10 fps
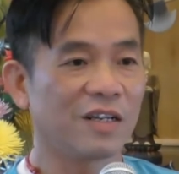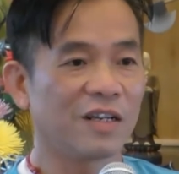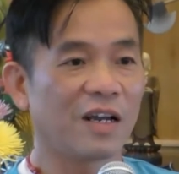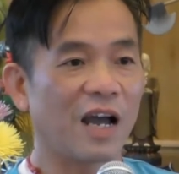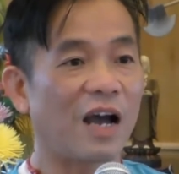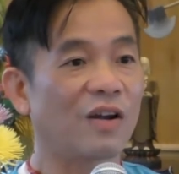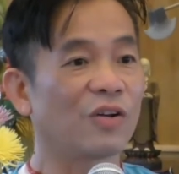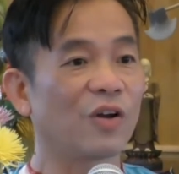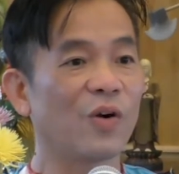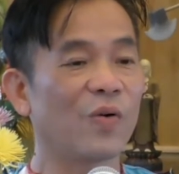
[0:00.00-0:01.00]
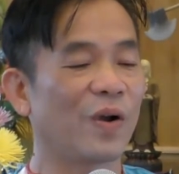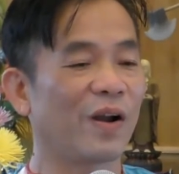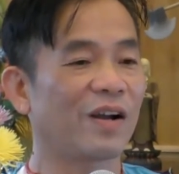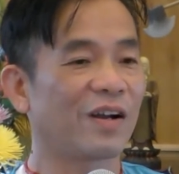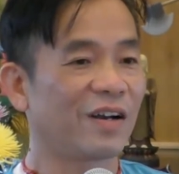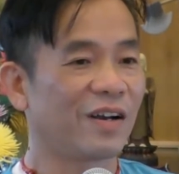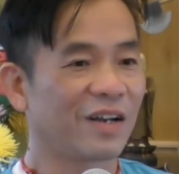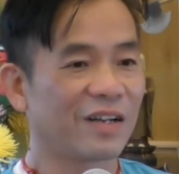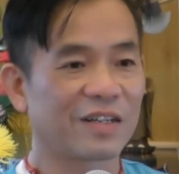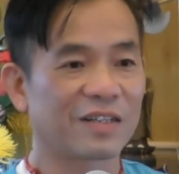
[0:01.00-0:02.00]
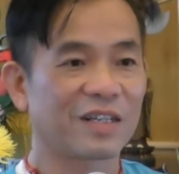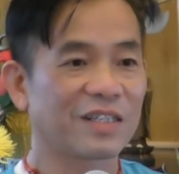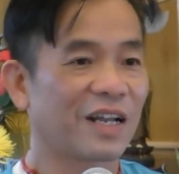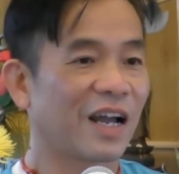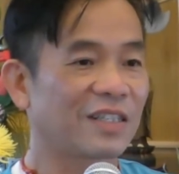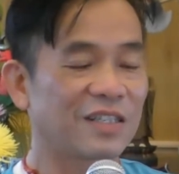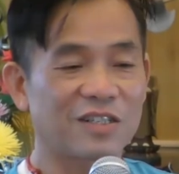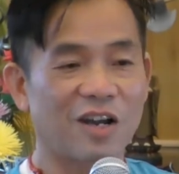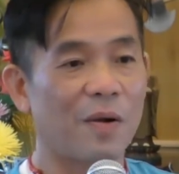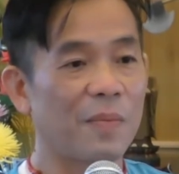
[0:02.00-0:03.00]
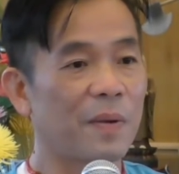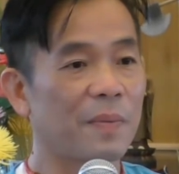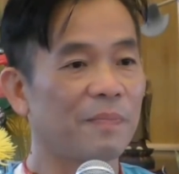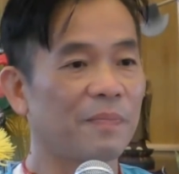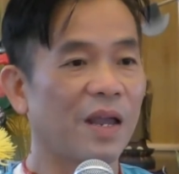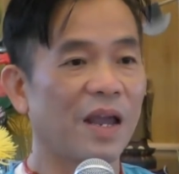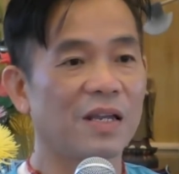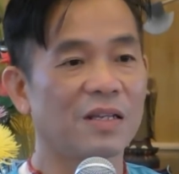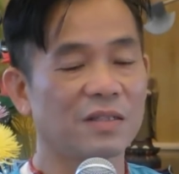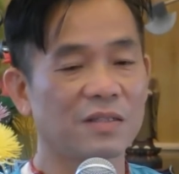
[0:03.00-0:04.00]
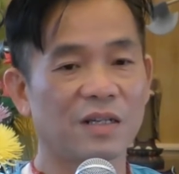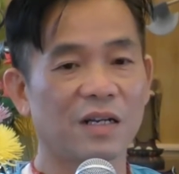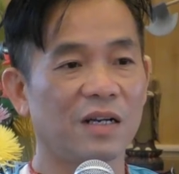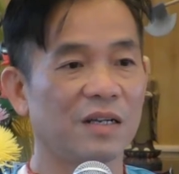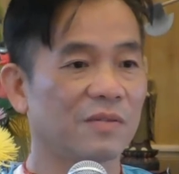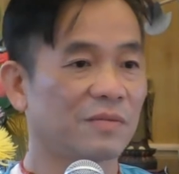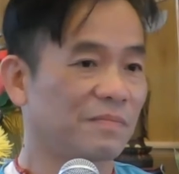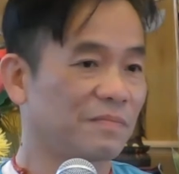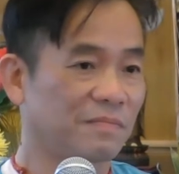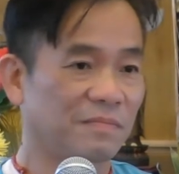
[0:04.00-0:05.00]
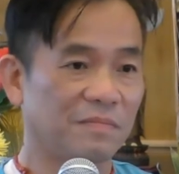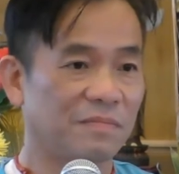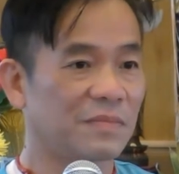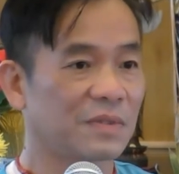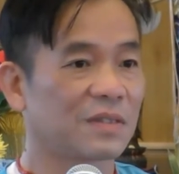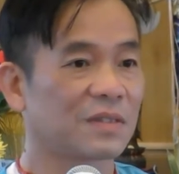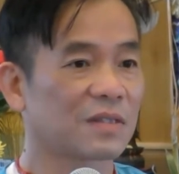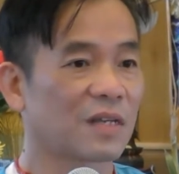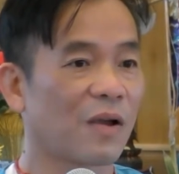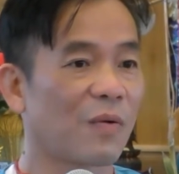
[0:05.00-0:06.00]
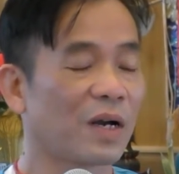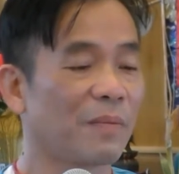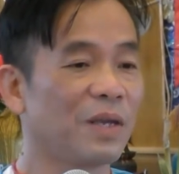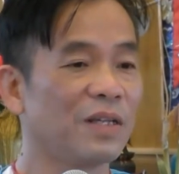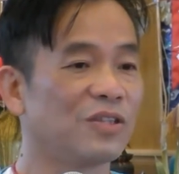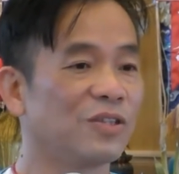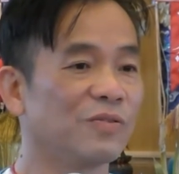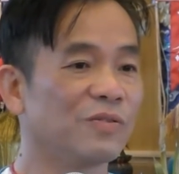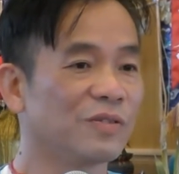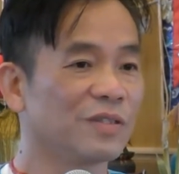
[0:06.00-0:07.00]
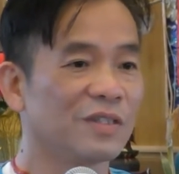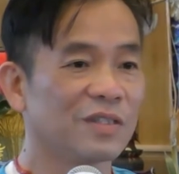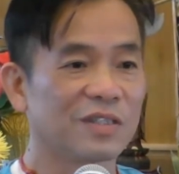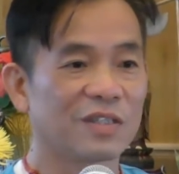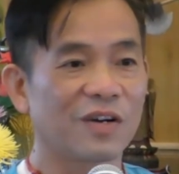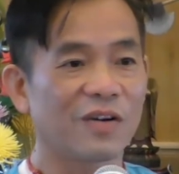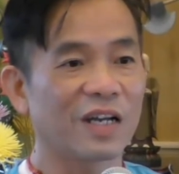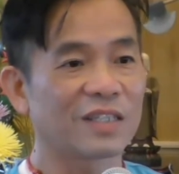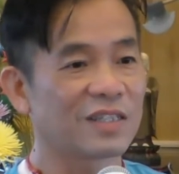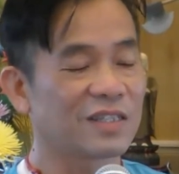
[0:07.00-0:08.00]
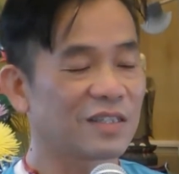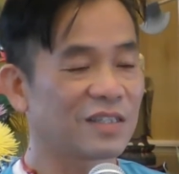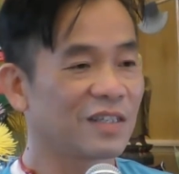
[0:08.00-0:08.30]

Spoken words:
out of nowhere. This guy just called me up. Hey, I want to meet you. So I just